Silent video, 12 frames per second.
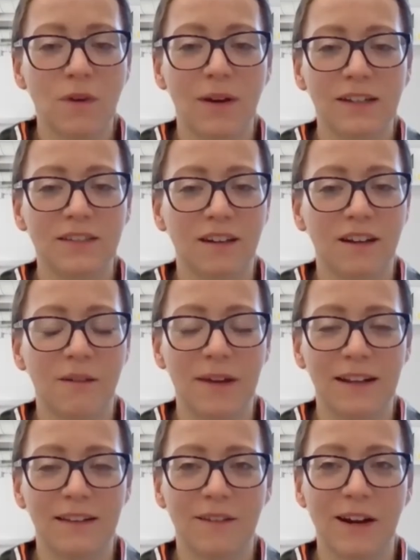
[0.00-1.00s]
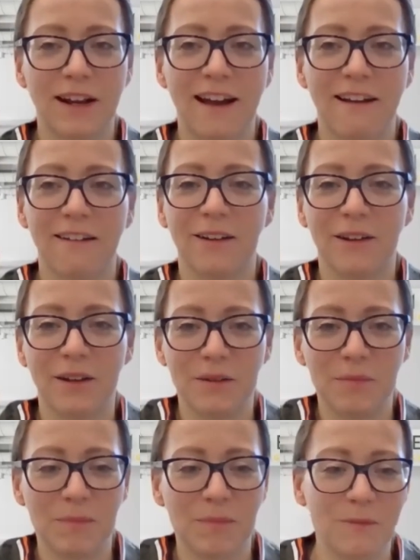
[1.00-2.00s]
question come in. Sorry, Karen, I know
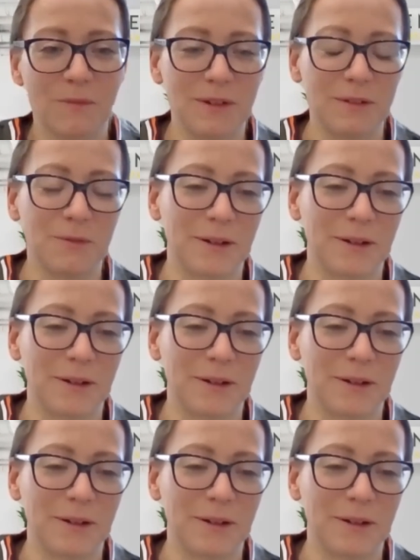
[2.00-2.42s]
you're probably